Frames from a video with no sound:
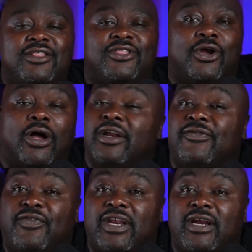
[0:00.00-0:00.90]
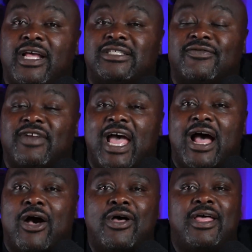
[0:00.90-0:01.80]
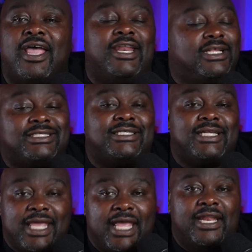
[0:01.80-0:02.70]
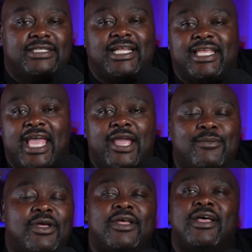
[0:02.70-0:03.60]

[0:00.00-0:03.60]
They're undefeated as of now. And this is, again, it's a game.